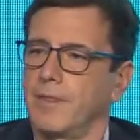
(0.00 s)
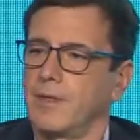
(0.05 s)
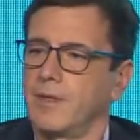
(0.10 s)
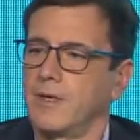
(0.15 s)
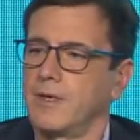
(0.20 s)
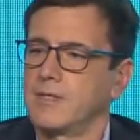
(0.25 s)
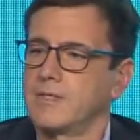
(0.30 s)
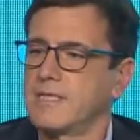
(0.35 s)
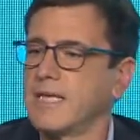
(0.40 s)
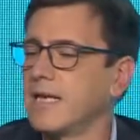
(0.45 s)

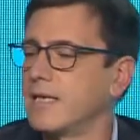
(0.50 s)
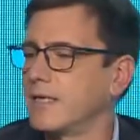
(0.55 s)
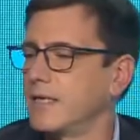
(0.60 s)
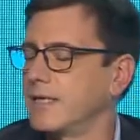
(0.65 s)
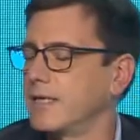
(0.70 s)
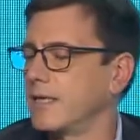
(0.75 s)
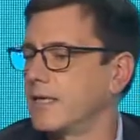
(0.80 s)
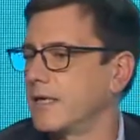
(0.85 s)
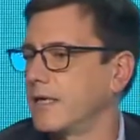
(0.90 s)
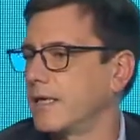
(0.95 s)

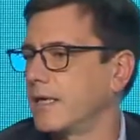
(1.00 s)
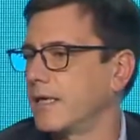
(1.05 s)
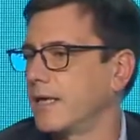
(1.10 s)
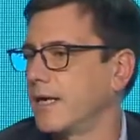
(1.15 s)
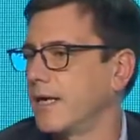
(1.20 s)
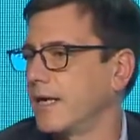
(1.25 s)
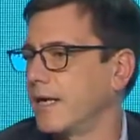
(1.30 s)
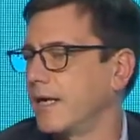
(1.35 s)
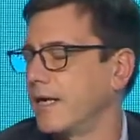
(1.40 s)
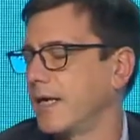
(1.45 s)
selling
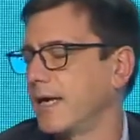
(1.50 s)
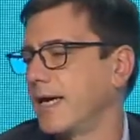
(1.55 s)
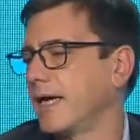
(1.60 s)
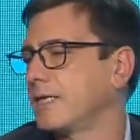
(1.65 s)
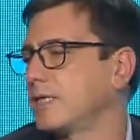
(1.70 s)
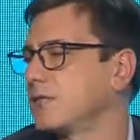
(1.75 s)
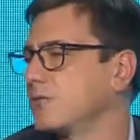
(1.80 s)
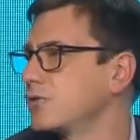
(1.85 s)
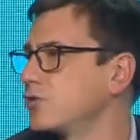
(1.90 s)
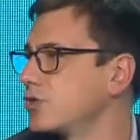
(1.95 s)

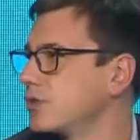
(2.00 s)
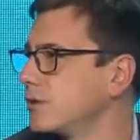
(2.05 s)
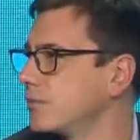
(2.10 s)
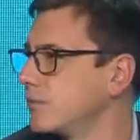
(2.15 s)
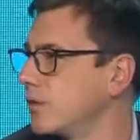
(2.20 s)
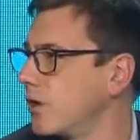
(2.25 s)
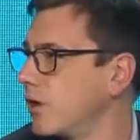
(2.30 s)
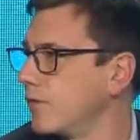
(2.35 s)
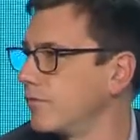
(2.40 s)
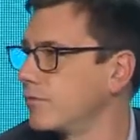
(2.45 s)
energy,
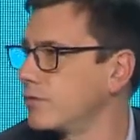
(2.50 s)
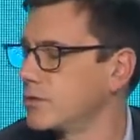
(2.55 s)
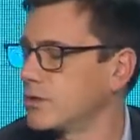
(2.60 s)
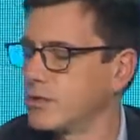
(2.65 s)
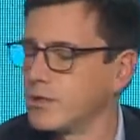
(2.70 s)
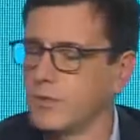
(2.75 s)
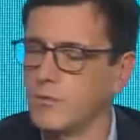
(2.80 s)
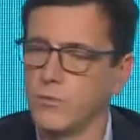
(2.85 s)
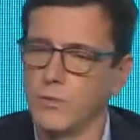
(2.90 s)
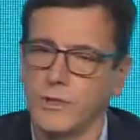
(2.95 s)

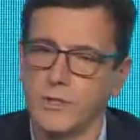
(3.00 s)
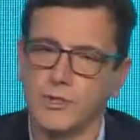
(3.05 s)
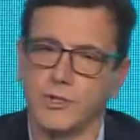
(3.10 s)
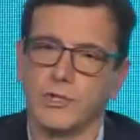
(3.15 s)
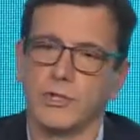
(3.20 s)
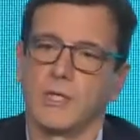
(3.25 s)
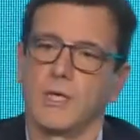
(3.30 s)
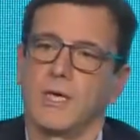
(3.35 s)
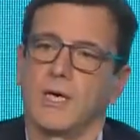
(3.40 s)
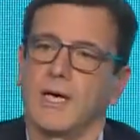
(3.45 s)
obviously,
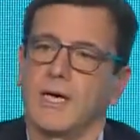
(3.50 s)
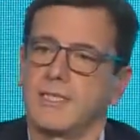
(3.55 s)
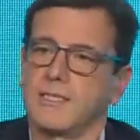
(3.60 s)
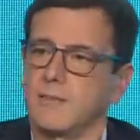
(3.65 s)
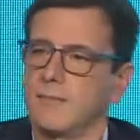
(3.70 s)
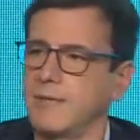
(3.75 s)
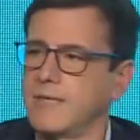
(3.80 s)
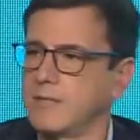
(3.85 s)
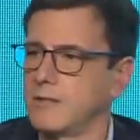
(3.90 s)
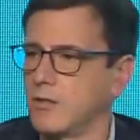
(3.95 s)
which, as a
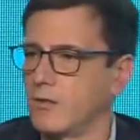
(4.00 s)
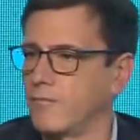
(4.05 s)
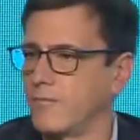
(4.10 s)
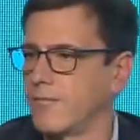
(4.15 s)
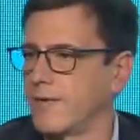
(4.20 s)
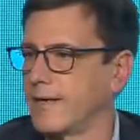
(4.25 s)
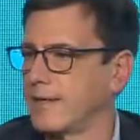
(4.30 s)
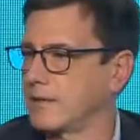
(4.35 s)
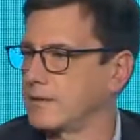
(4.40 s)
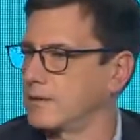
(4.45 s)
matter of
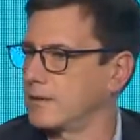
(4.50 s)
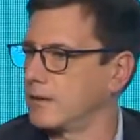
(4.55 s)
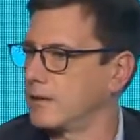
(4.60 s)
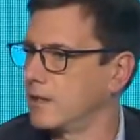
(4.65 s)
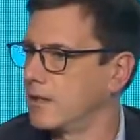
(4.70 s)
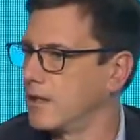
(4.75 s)
fact,